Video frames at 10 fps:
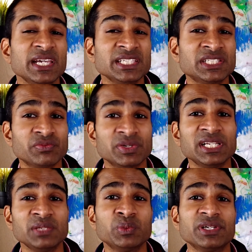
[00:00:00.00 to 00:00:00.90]
Is it
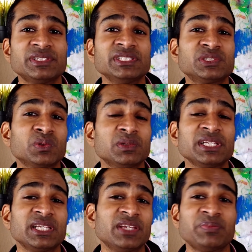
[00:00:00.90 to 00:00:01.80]
really worth
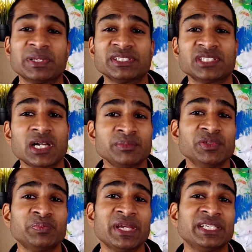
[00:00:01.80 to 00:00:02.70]
installing if by the time
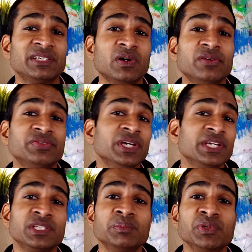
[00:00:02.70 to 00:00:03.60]
you've paid it off,
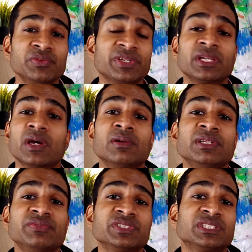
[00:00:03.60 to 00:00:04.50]
you're moving
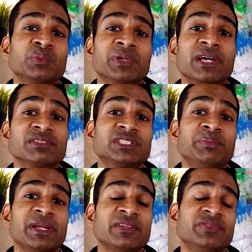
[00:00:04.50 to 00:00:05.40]
only for someone else to
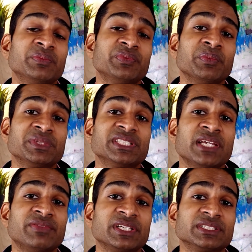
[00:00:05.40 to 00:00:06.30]
benefit from the
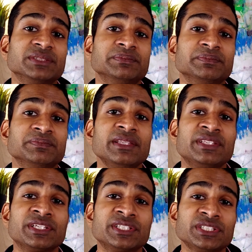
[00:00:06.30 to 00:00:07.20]
savings?
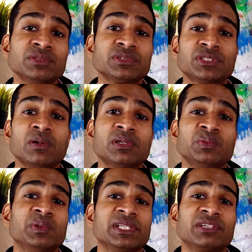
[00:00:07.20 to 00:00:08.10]
The additional solar
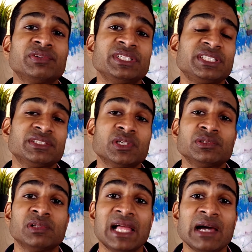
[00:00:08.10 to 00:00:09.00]
will increase the
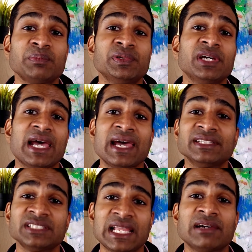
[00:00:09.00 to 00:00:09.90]
total output
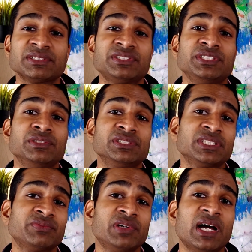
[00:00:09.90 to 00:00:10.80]
and allow us to use
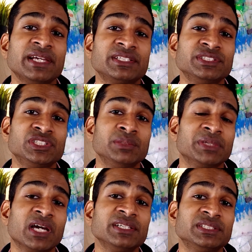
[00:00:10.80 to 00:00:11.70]
several high
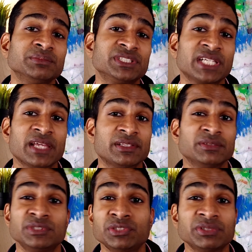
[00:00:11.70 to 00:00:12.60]
consuming items together
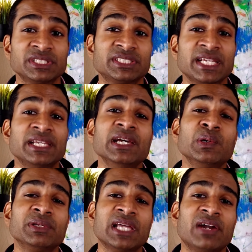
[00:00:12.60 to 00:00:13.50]
during the day
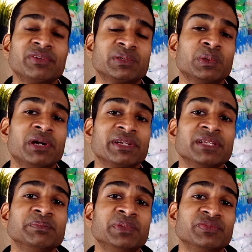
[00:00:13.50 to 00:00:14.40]
without requiring
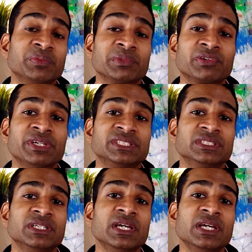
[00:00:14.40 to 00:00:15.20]
input from the grid.